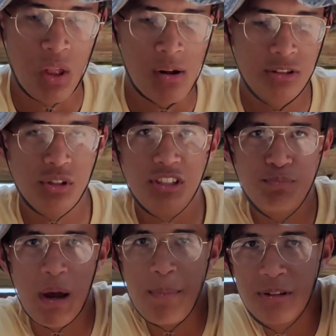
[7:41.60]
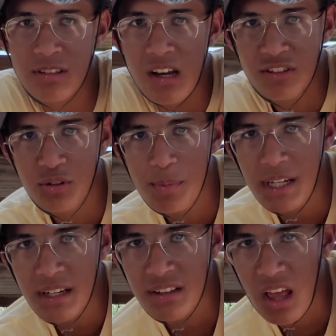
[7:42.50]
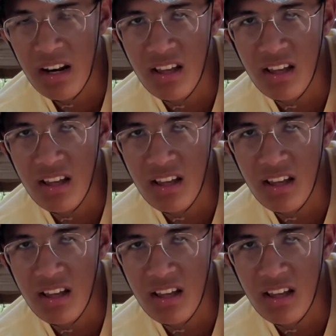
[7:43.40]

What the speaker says: So this pepper sauce, you'll be getting a lot of